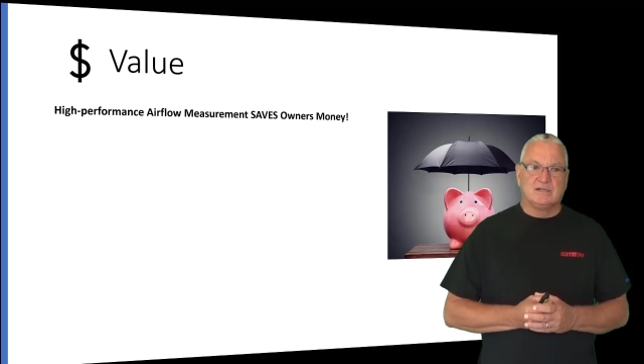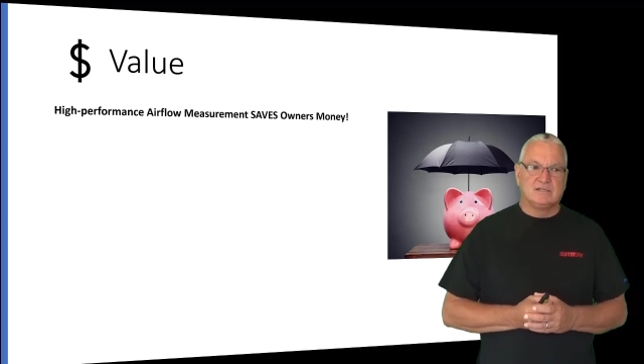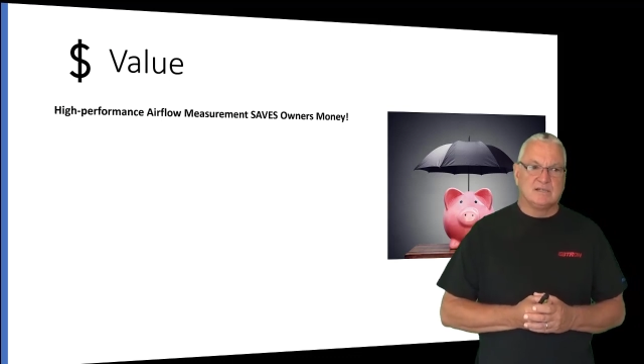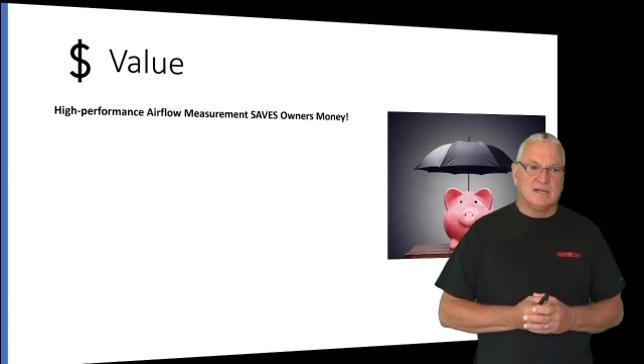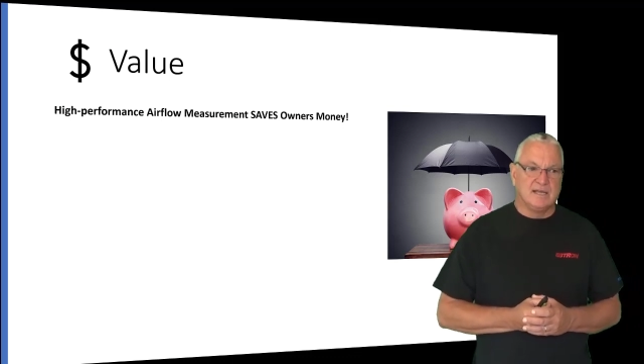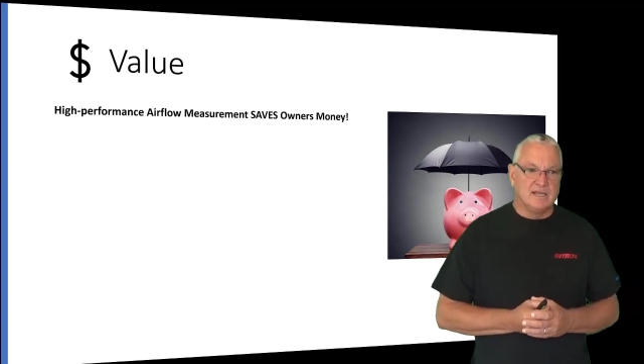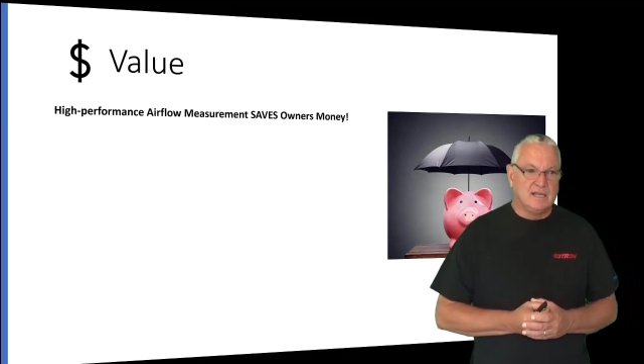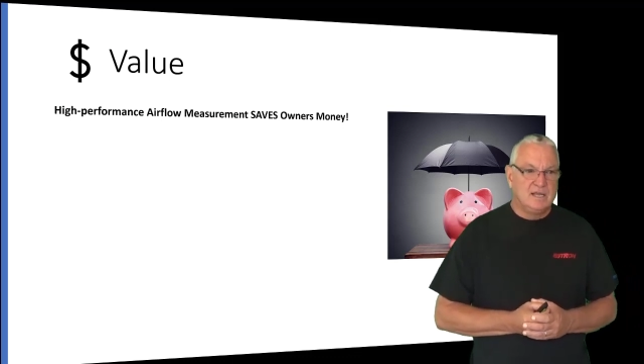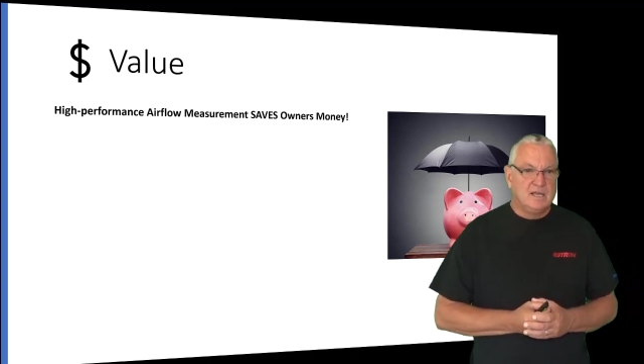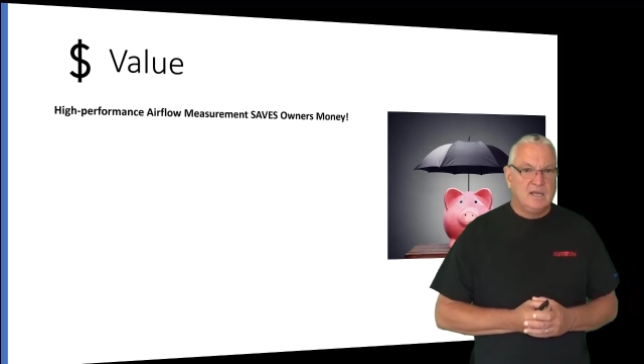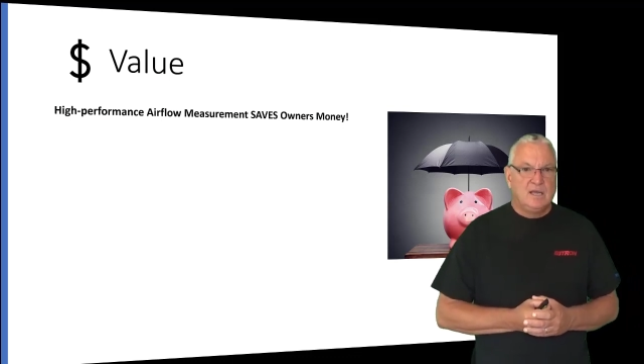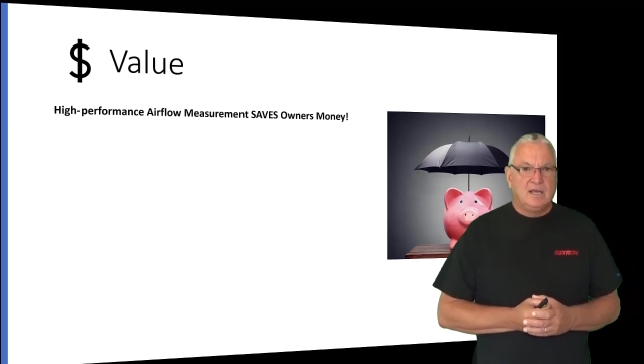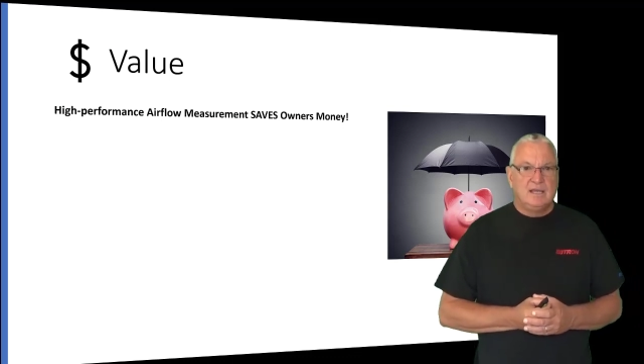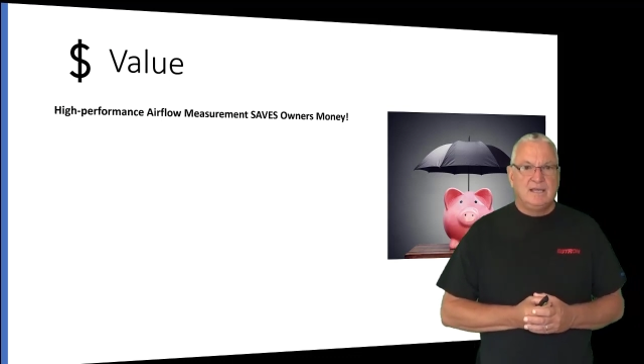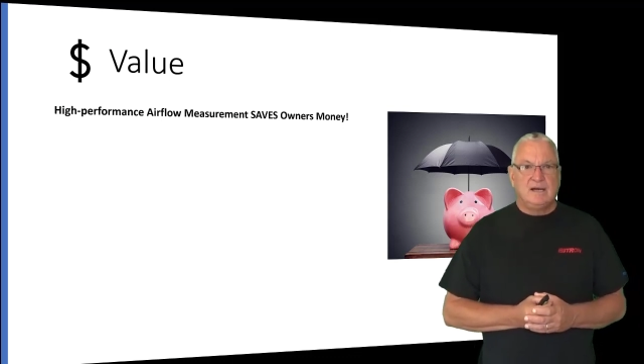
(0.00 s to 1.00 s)
It's like,
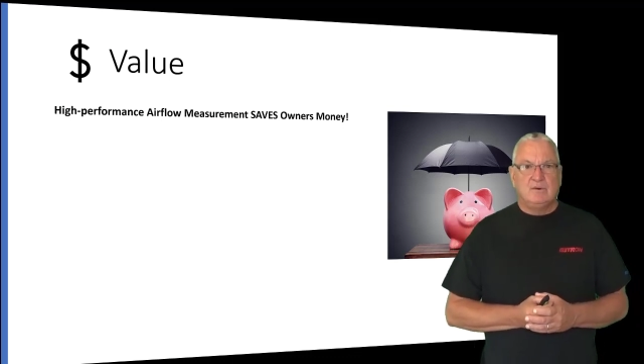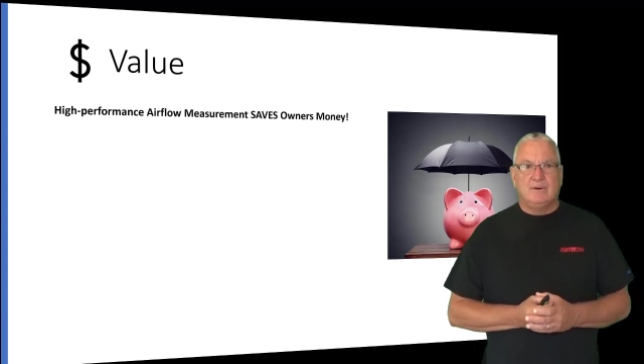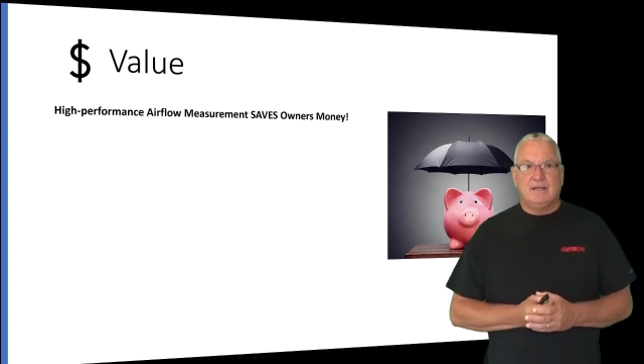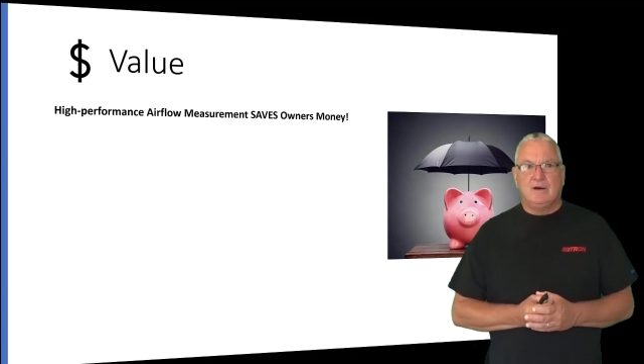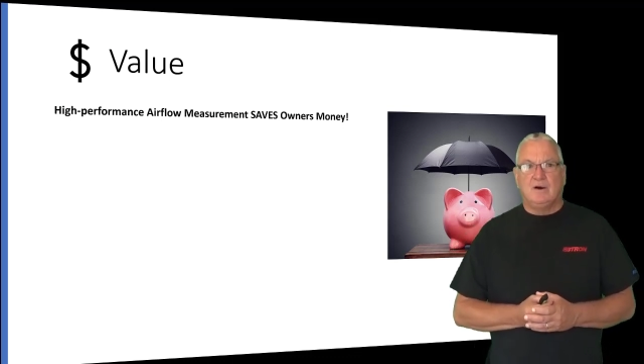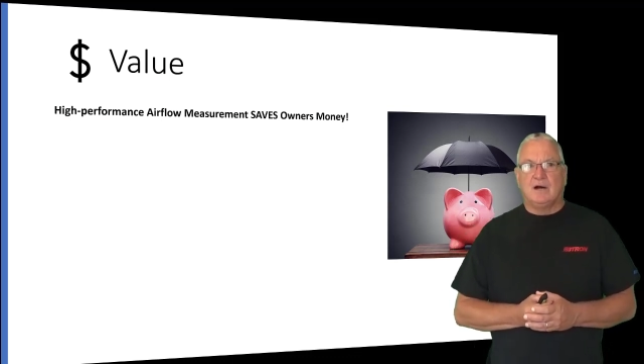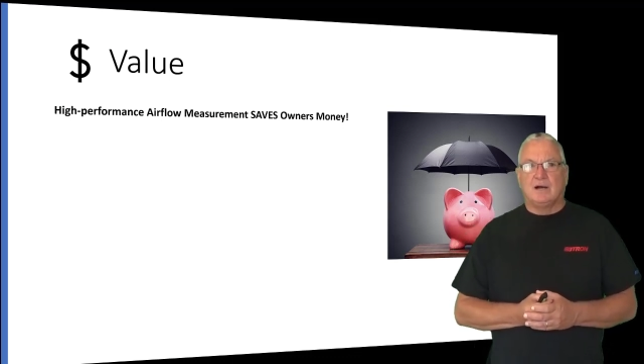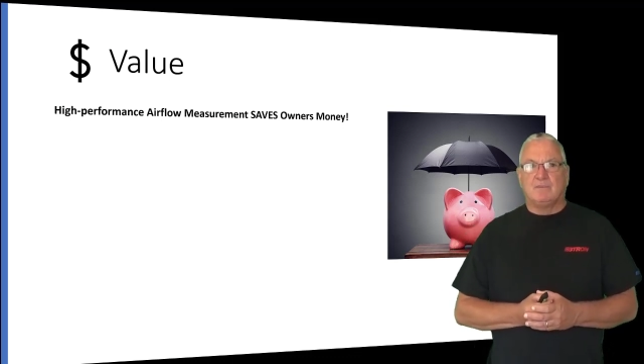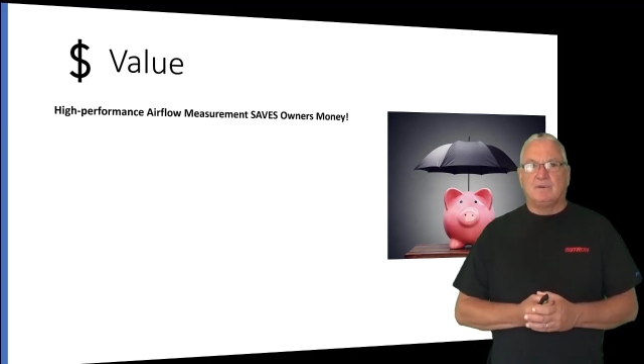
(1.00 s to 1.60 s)
yeah, we are,